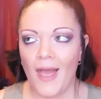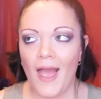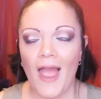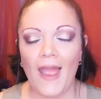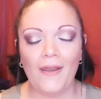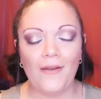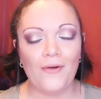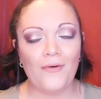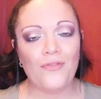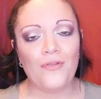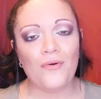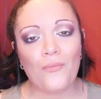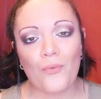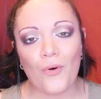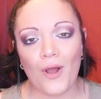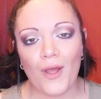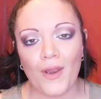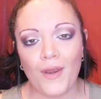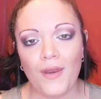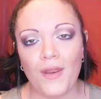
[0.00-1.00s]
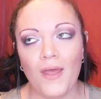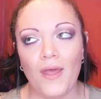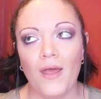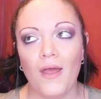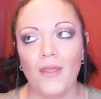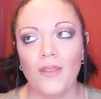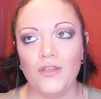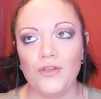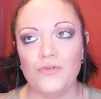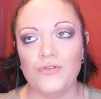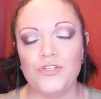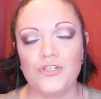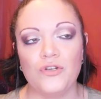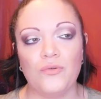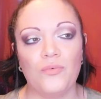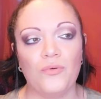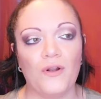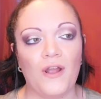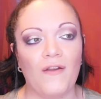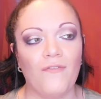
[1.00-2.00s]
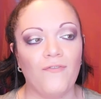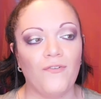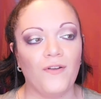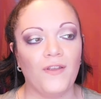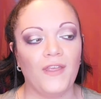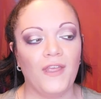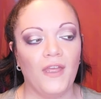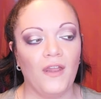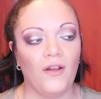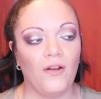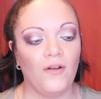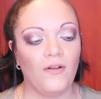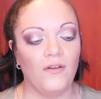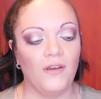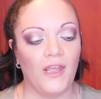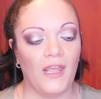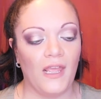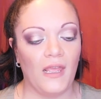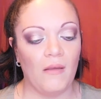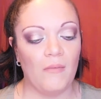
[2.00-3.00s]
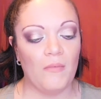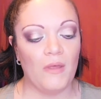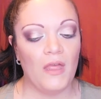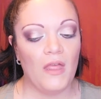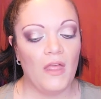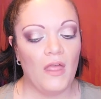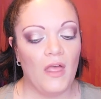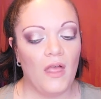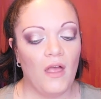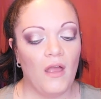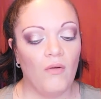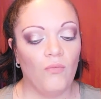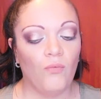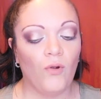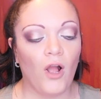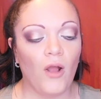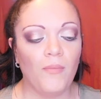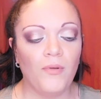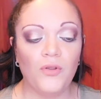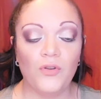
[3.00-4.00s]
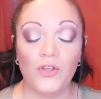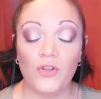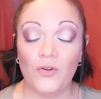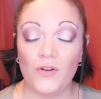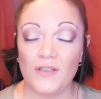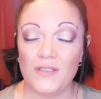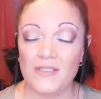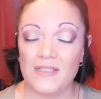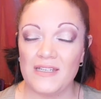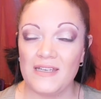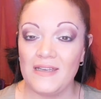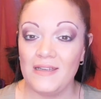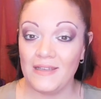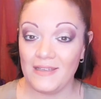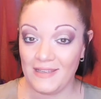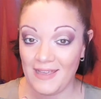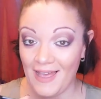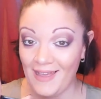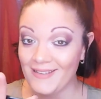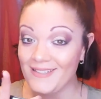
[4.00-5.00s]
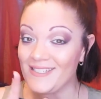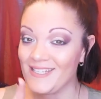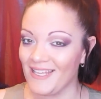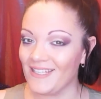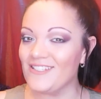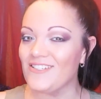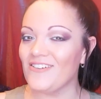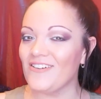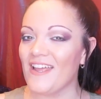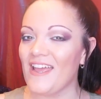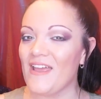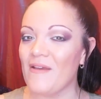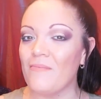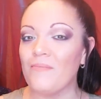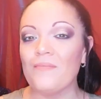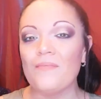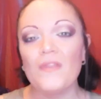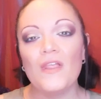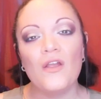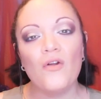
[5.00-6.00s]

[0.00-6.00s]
I know one YouTuber, I forget her name, Raw Beauty Christie? Yes, that's her name.